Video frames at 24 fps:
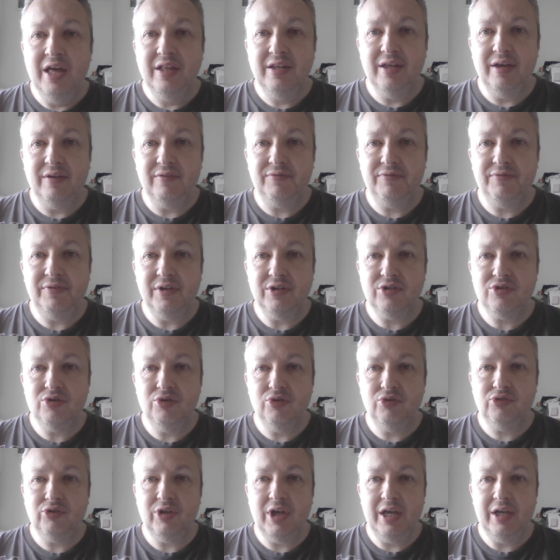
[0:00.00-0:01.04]
that
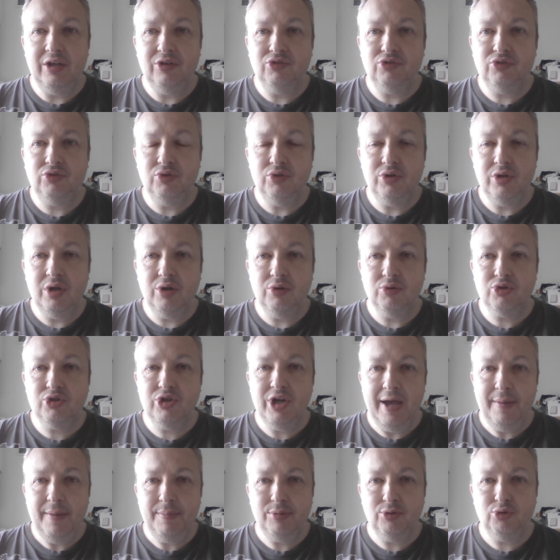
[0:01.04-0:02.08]
features a studio
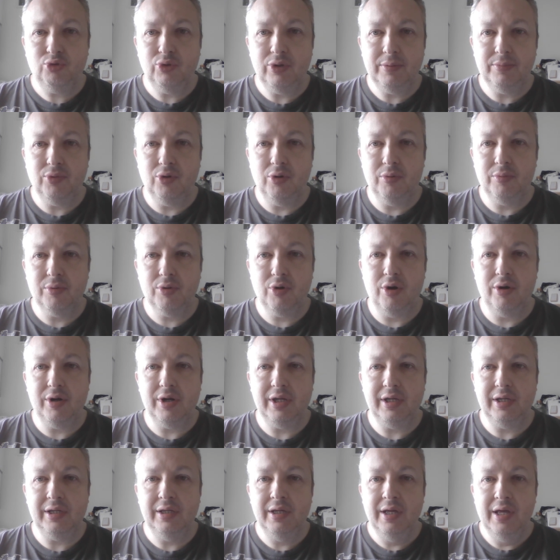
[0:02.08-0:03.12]
chat between Paul
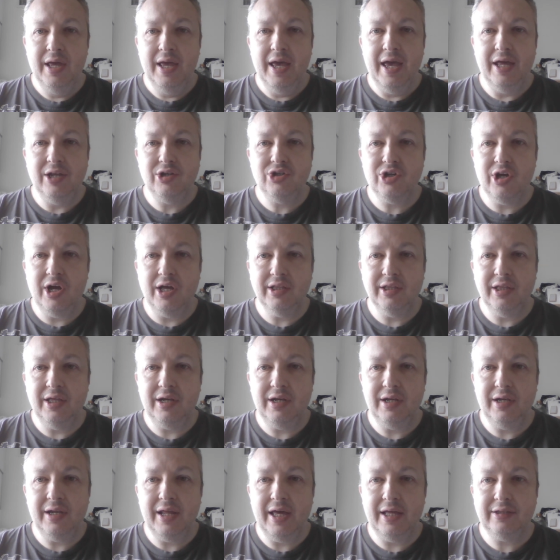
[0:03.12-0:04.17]
McCartney and John
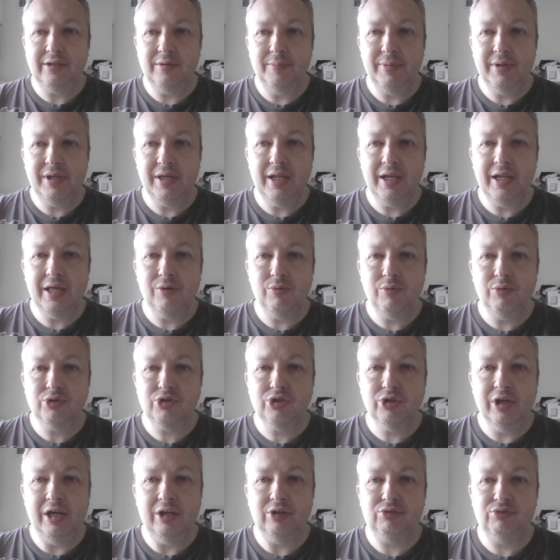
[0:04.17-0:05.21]
Lennon at the beginning, which
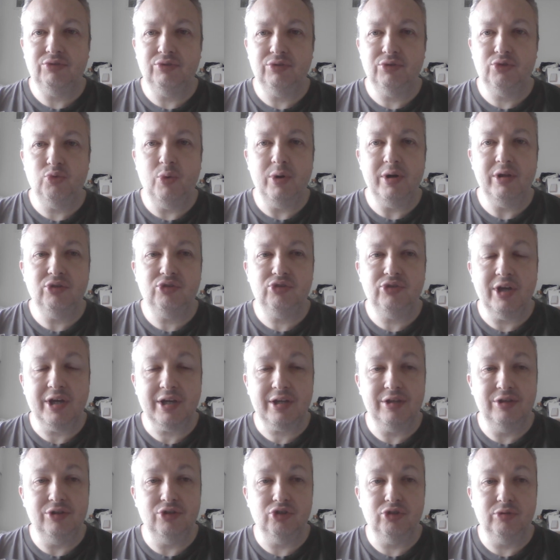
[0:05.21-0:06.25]
lasts for 20
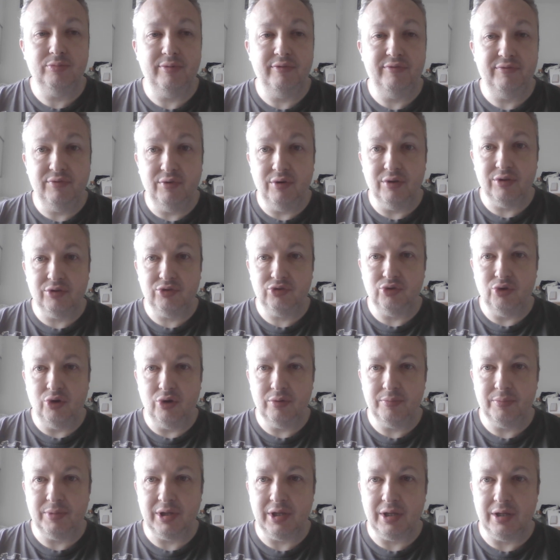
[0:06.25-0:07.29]
seconds before the
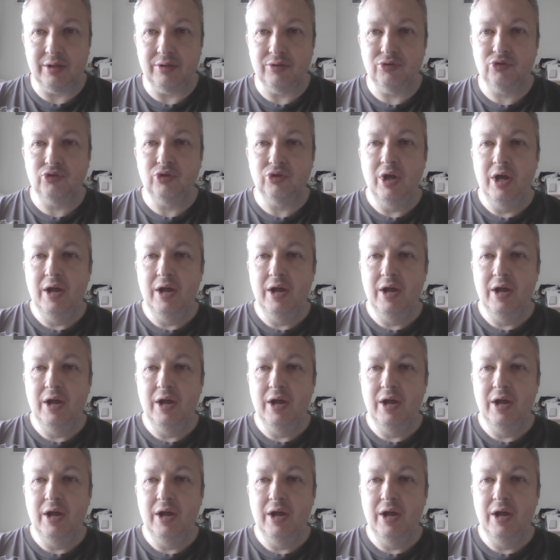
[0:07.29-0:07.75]
song begins,